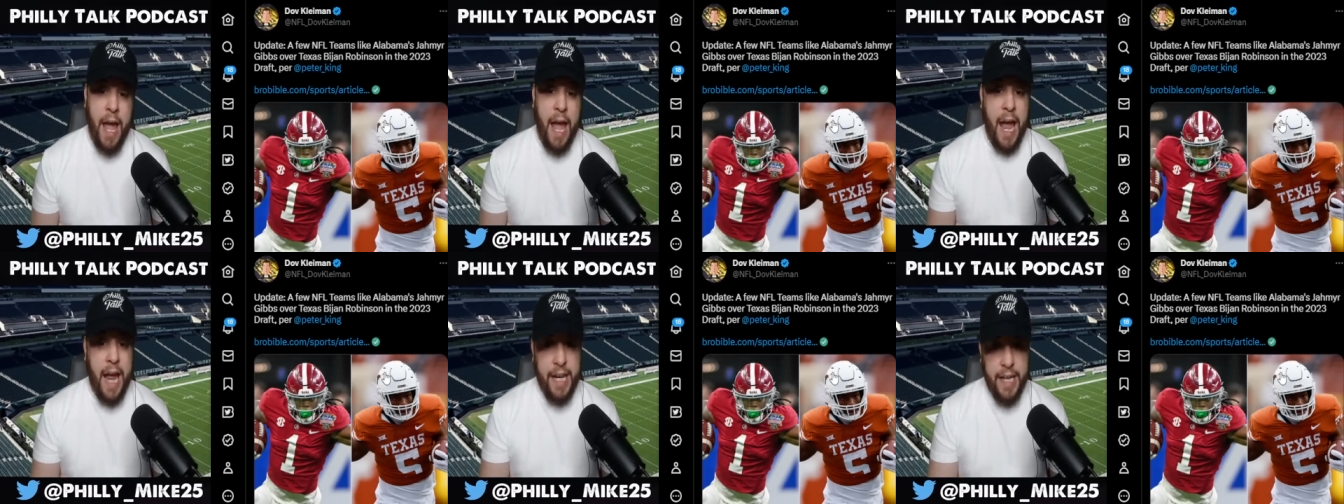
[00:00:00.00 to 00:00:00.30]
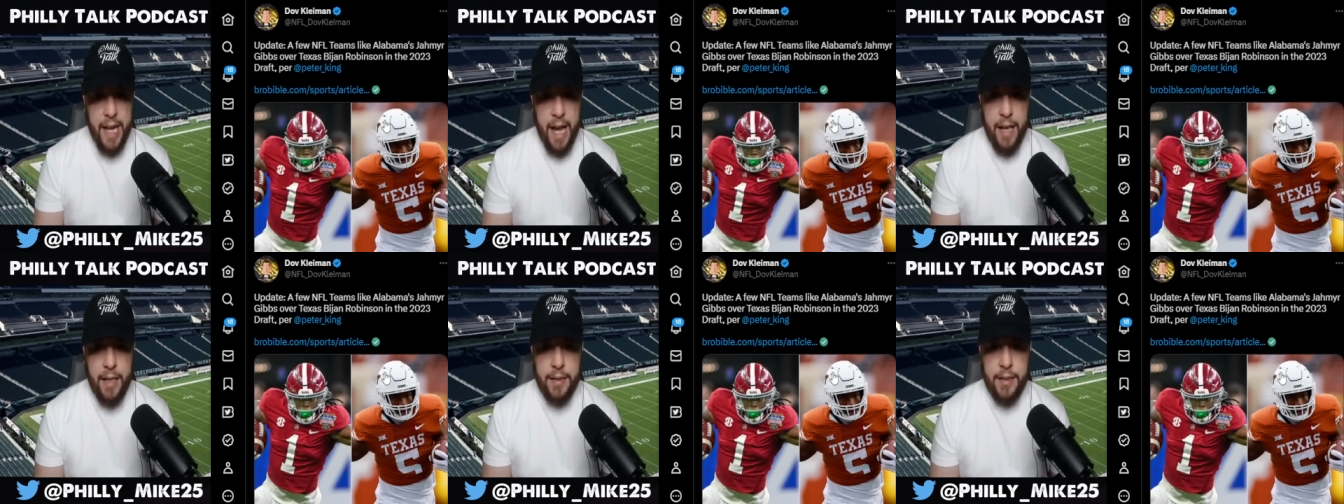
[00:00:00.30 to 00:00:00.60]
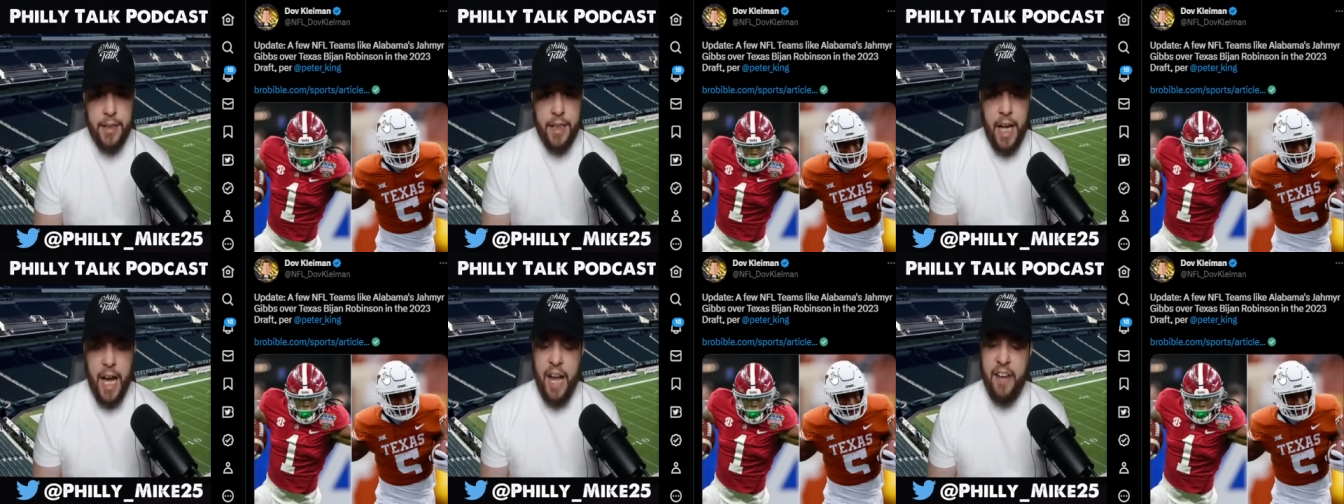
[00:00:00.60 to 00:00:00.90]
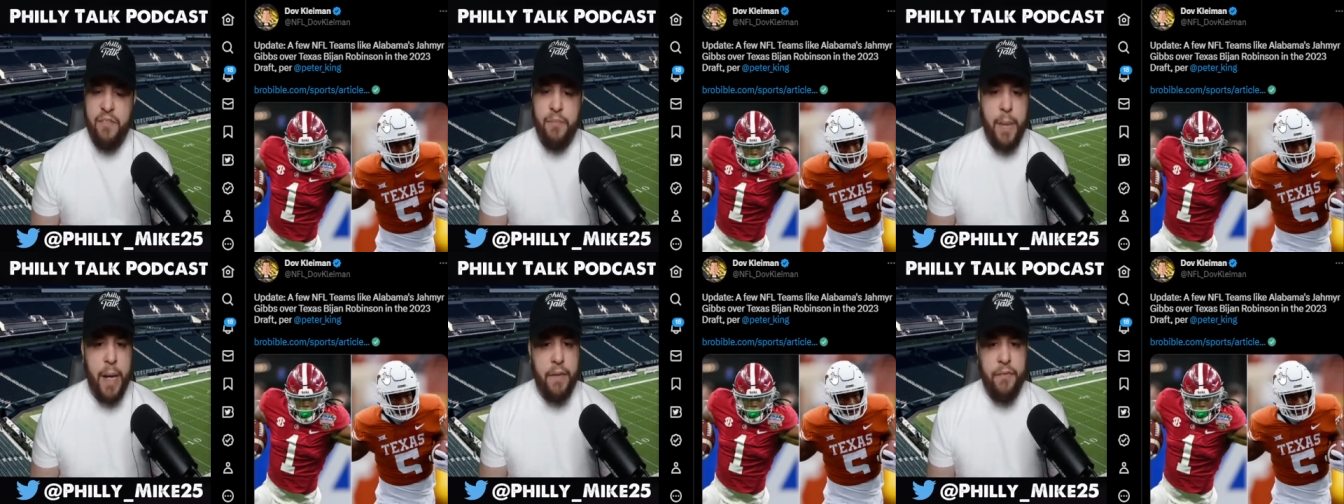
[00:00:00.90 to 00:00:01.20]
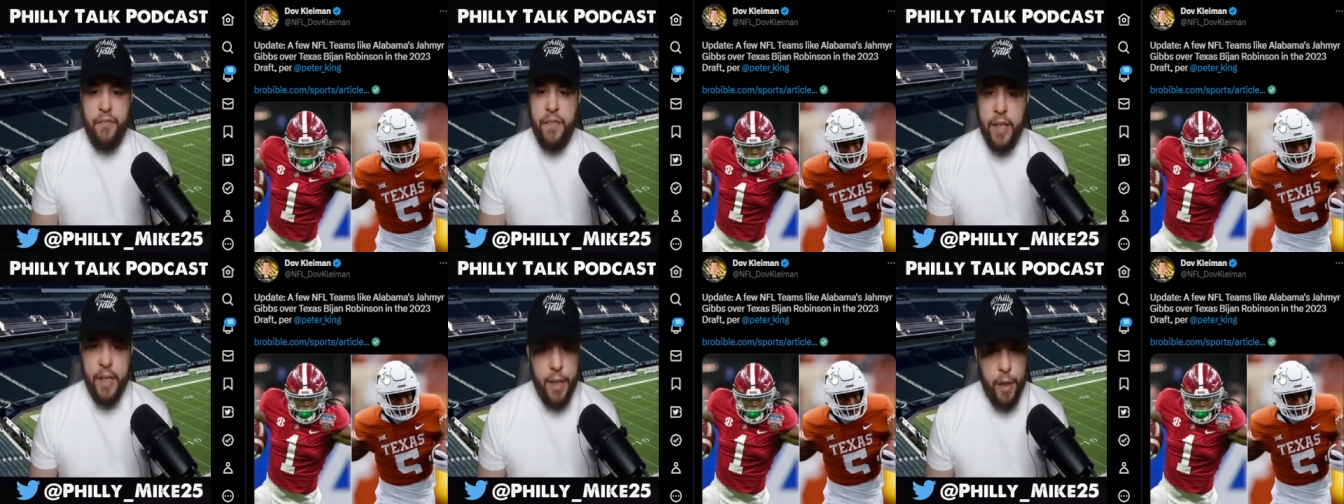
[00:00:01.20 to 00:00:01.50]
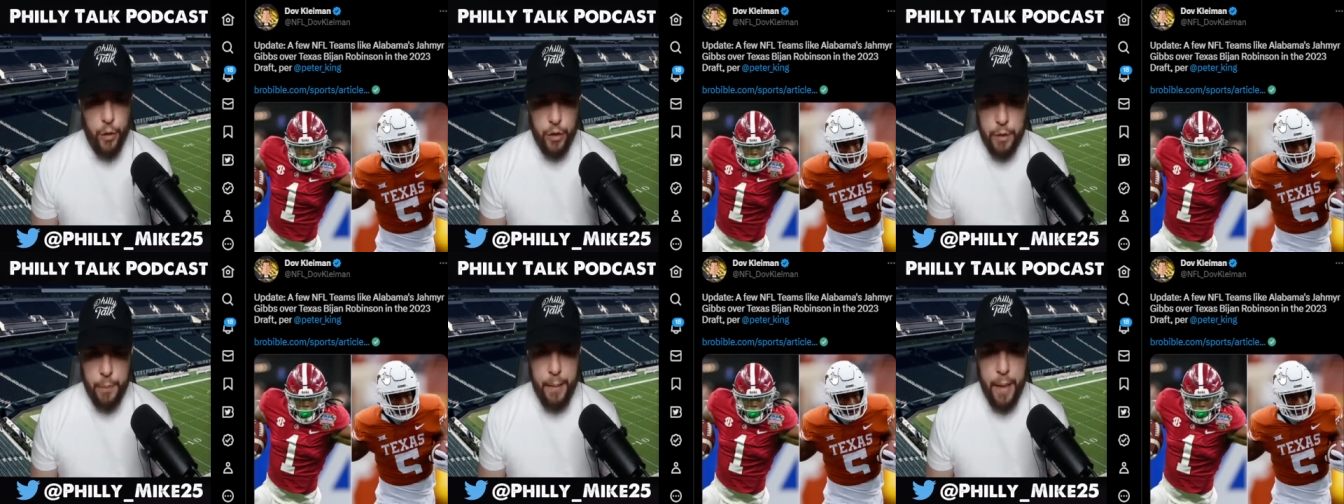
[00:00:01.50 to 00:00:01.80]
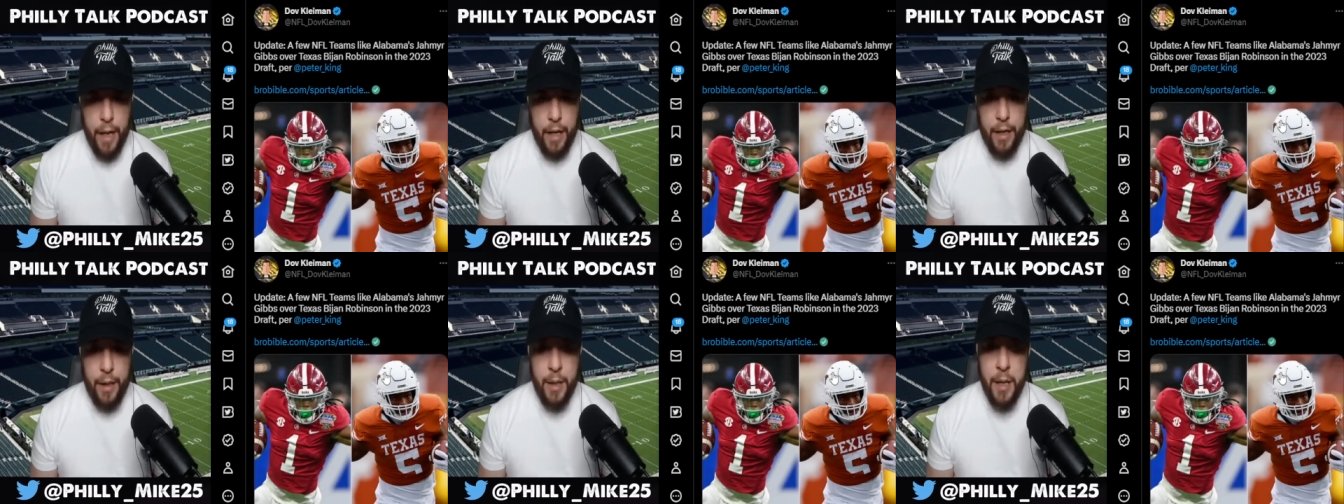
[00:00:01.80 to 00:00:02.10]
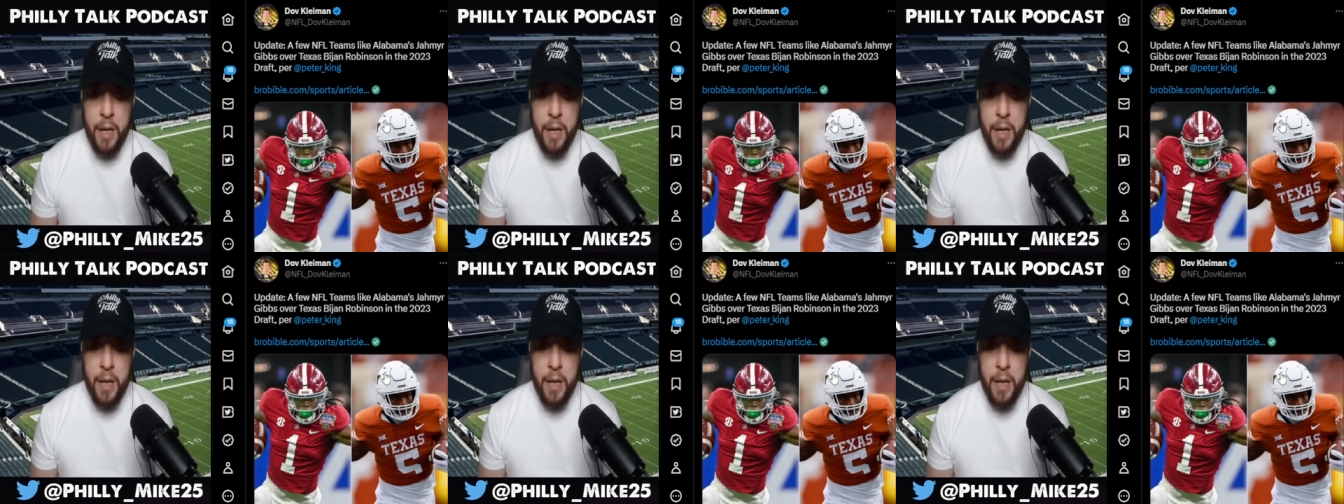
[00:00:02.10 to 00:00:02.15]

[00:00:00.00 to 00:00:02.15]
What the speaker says: And yes, I've made videos about it